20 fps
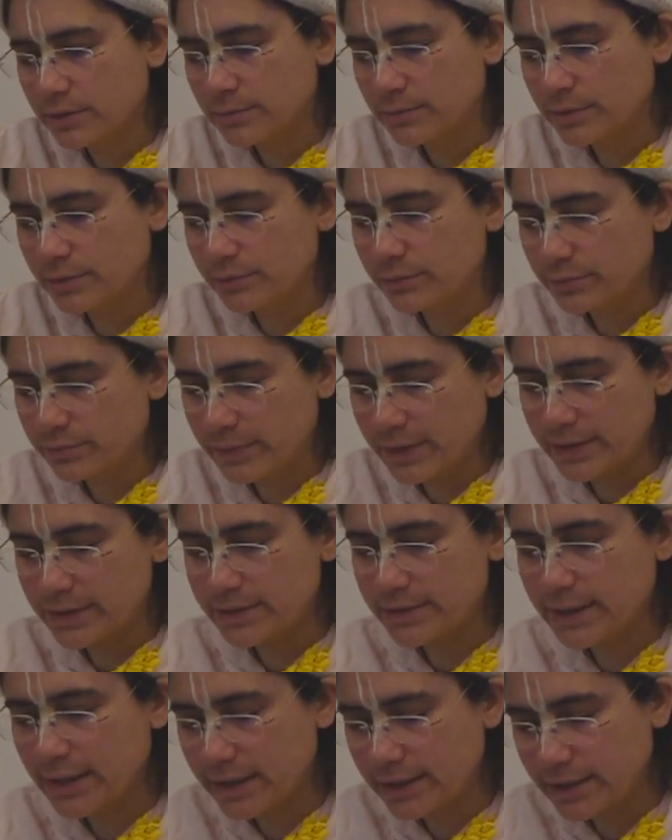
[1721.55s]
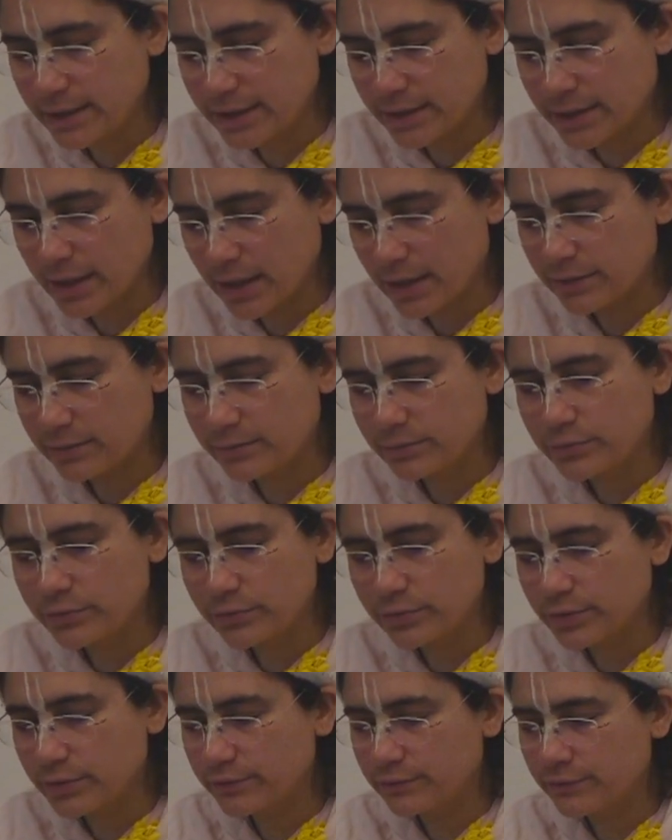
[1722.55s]
but maintaining that
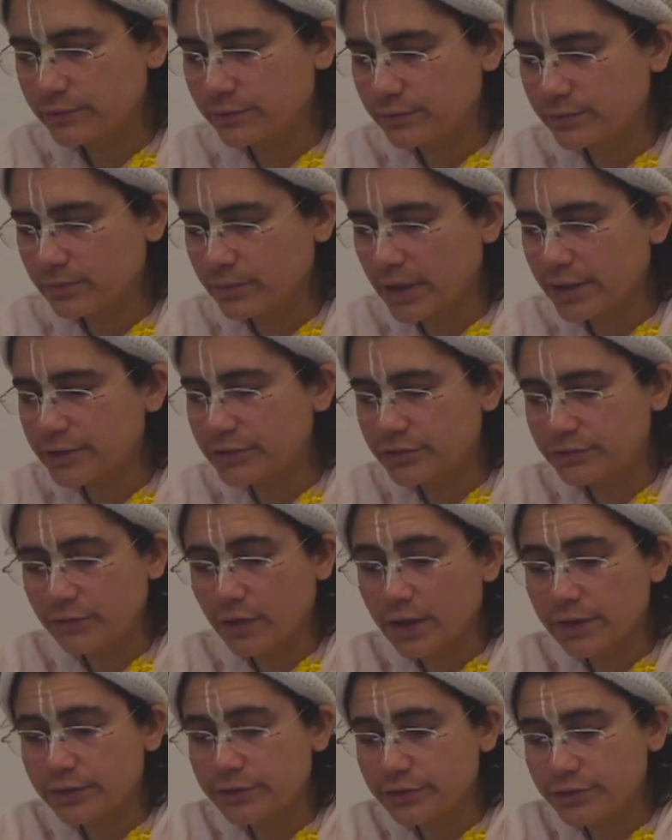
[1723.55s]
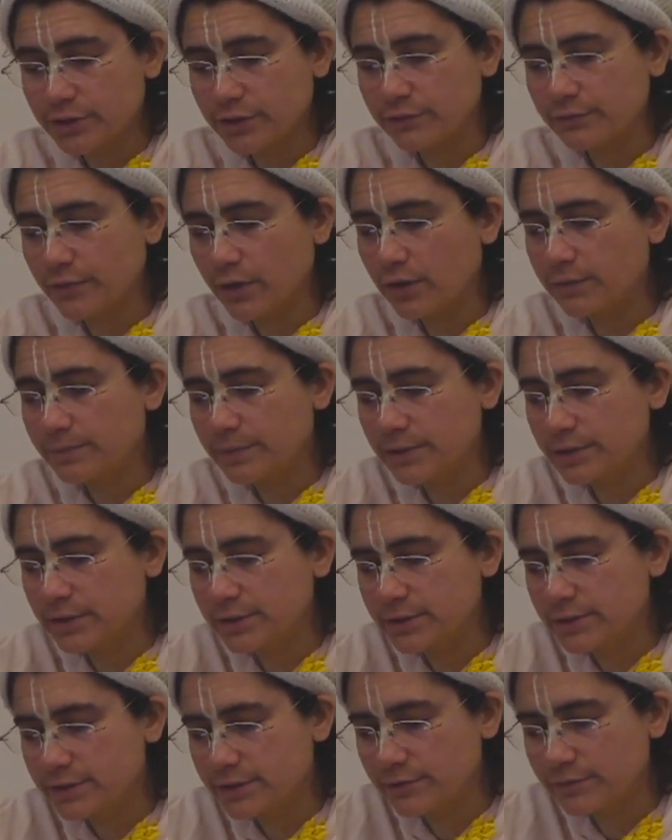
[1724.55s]
mood of Aishwarya, of
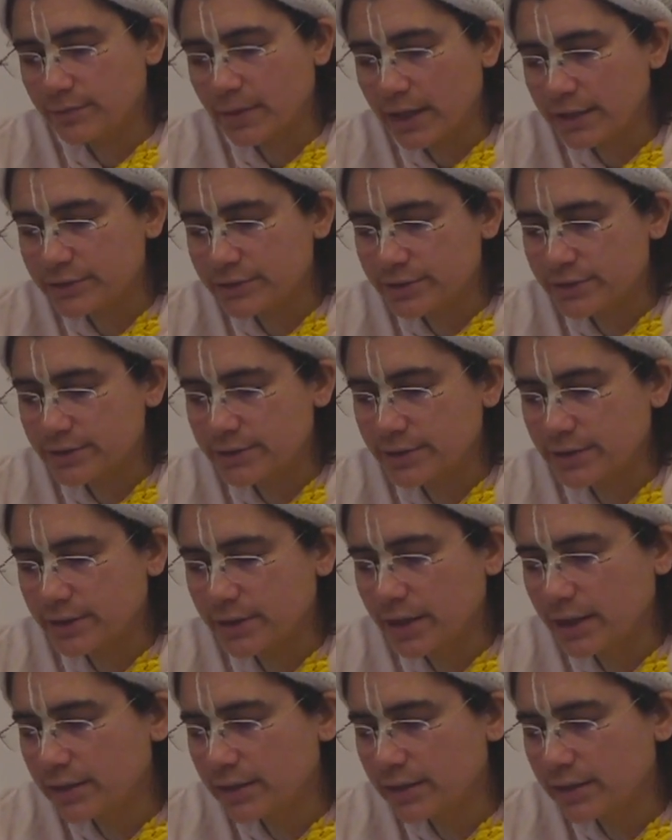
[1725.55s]
opulence, of majesty.